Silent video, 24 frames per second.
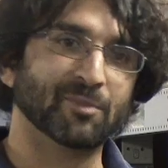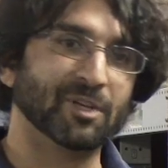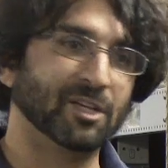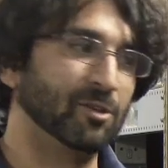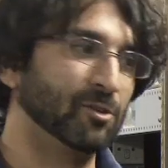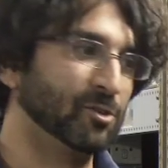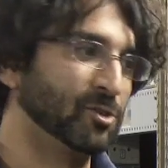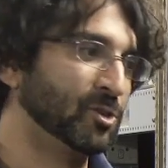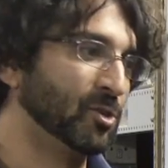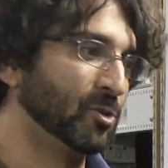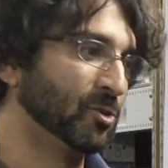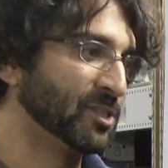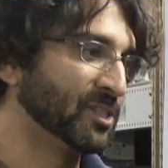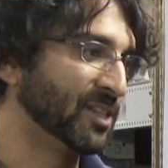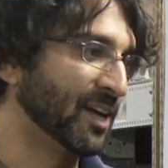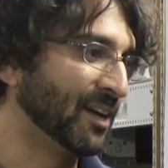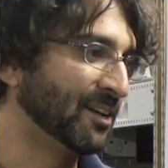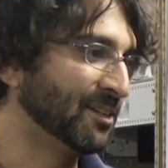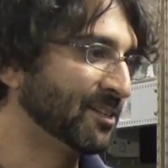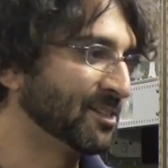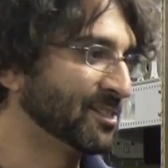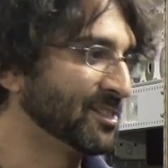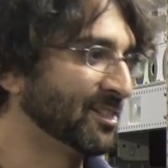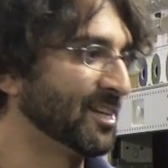because those
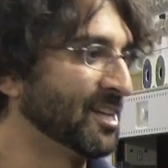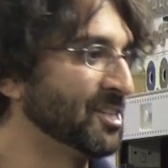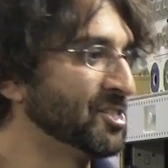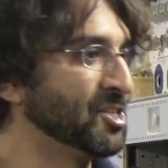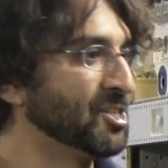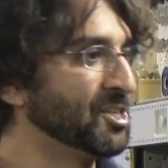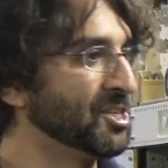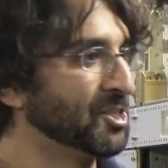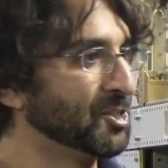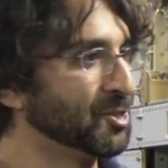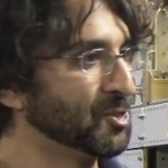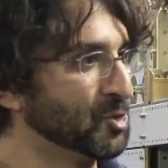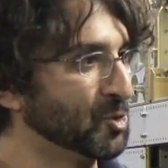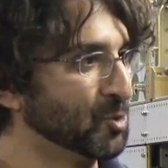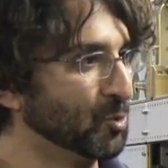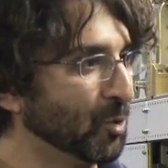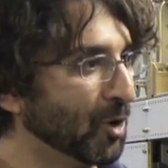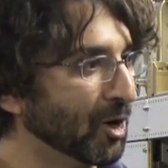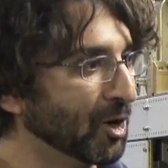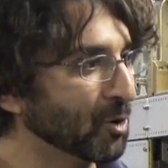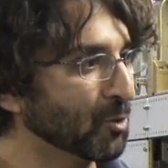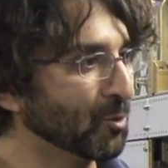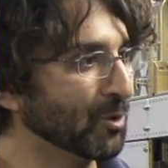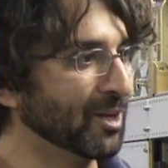scientists and engineers you
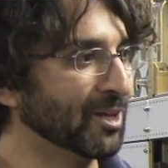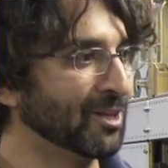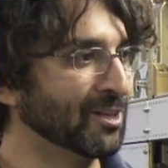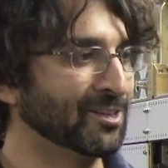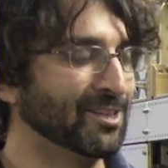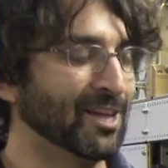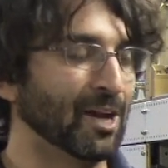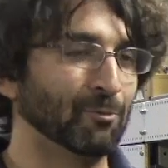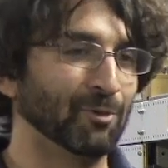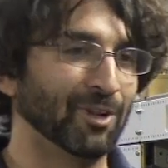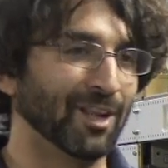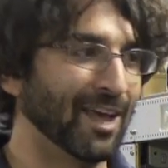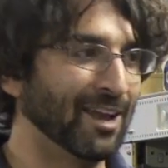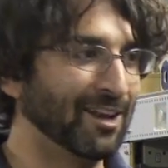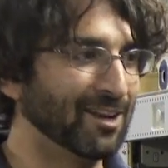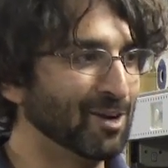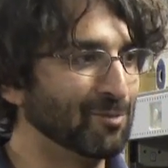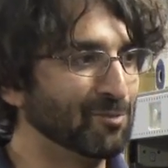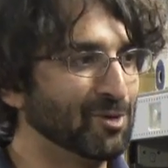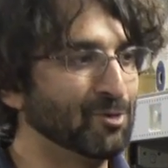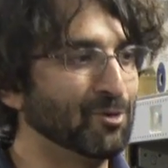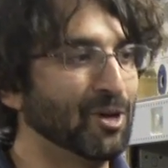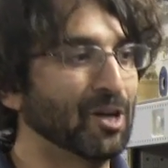work with, that will end up in